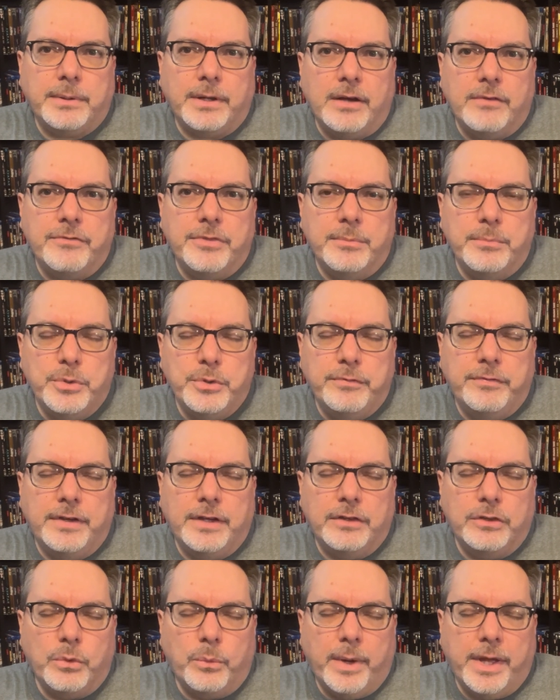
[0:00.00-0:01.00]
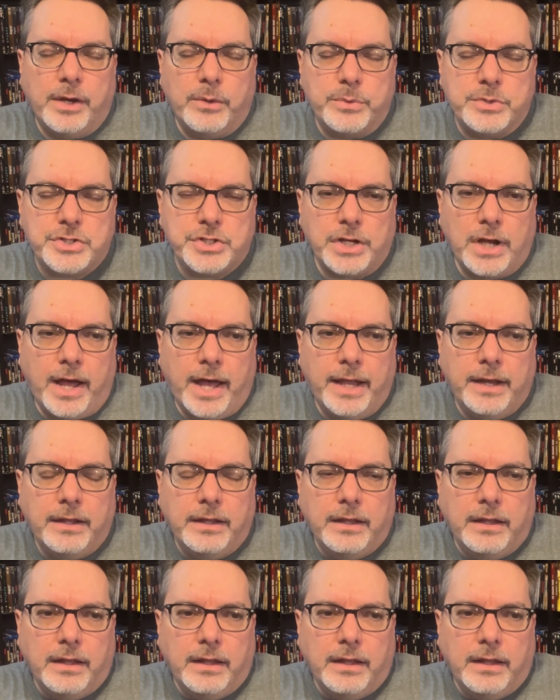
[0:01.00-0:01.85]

of the movie and the way it was shot.